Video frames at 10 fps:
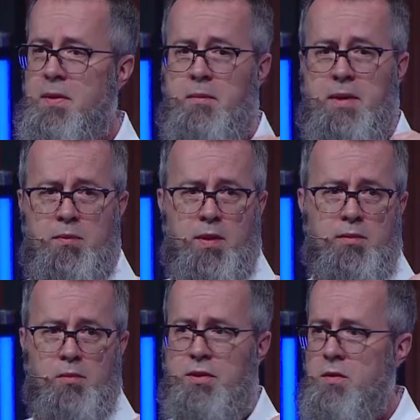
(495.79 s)
the big
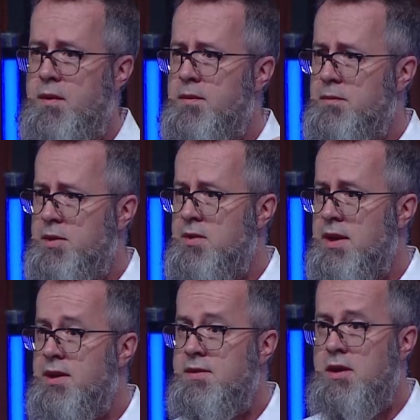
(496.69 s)
problem with quantum
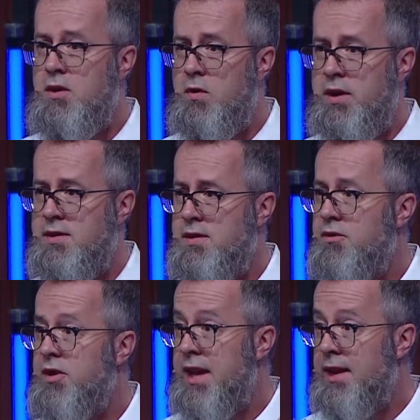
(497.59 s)
computing is the noise, the
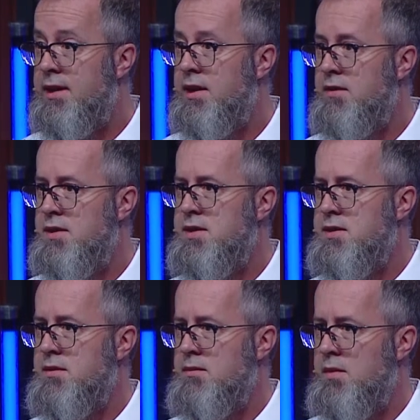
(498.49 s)
fidelity of the
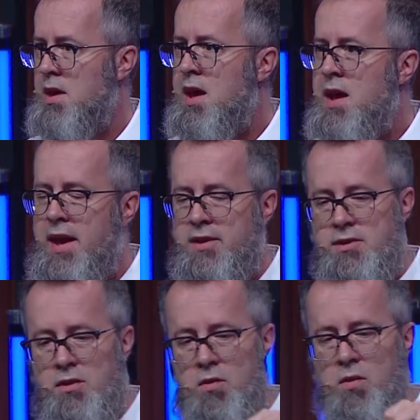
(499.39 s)
system. And
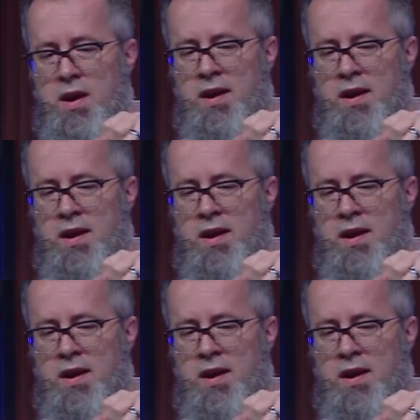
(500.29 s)
so